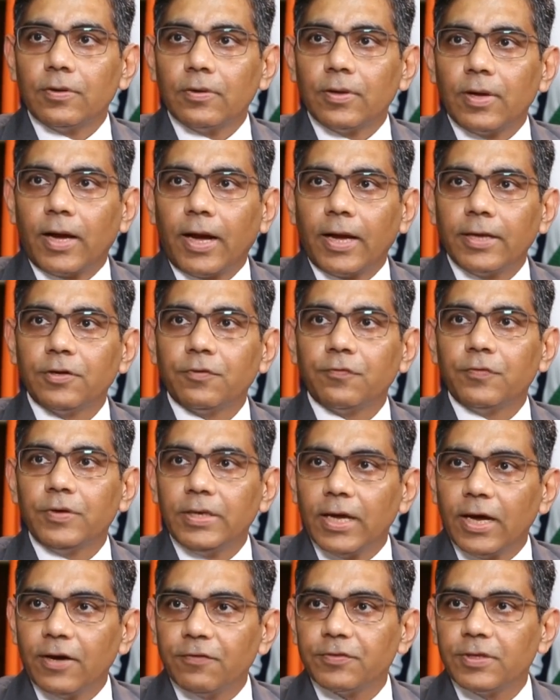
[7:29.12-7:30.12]
either
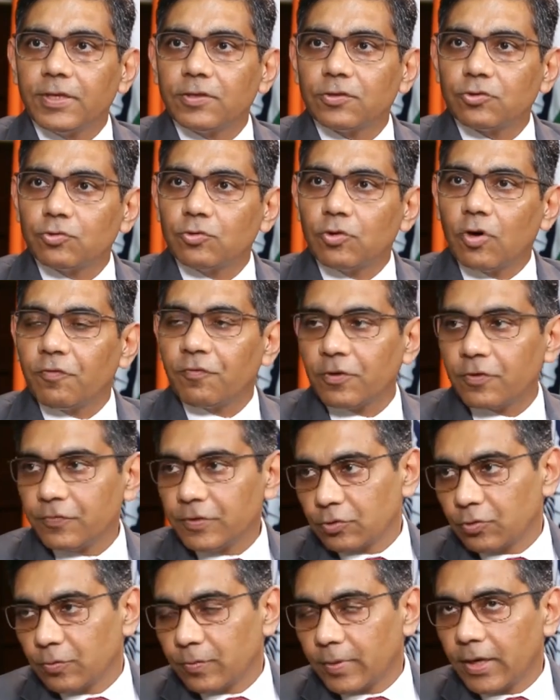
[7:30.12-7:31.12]
we have things to offer
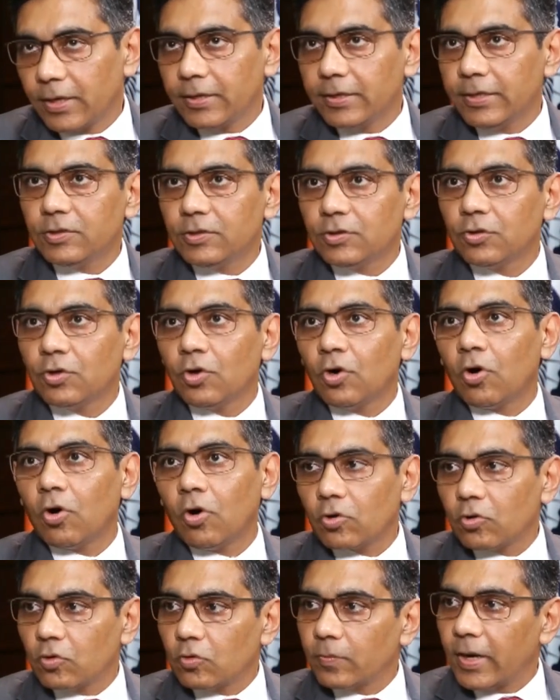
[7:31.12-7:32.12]
which Oman needs,
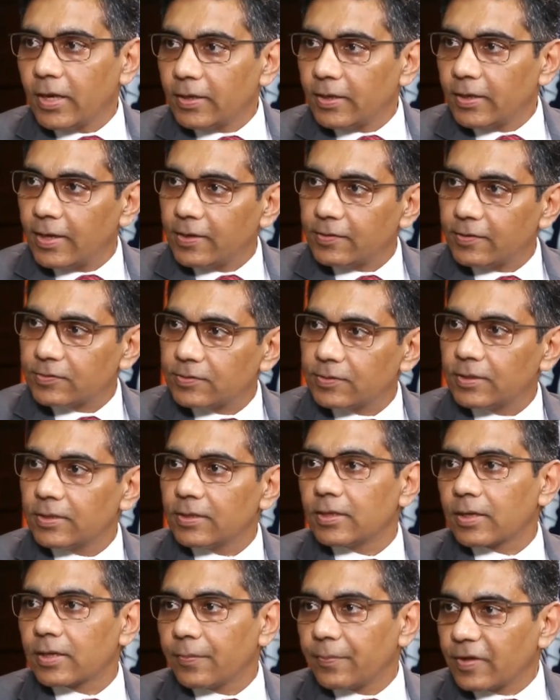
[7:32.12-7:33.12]
or Oman has
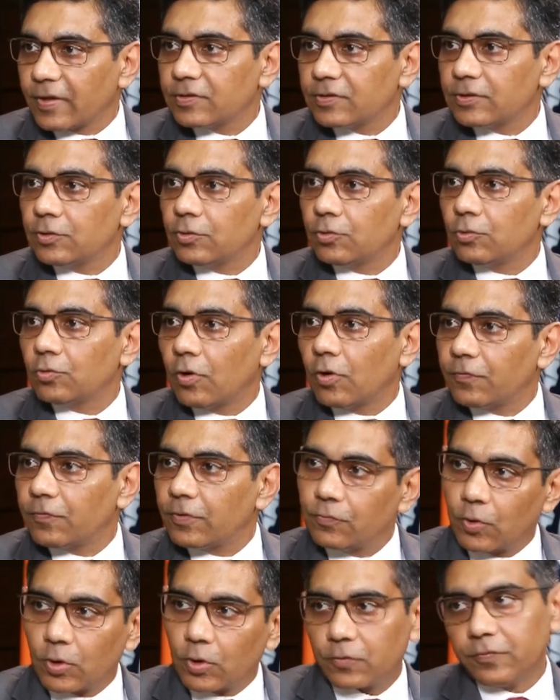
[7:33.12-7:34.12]
capacity to
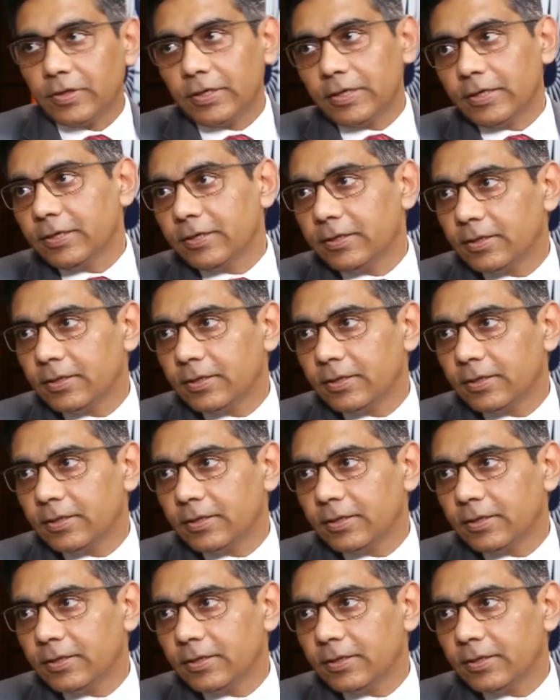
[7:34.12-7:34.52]
offer what we need.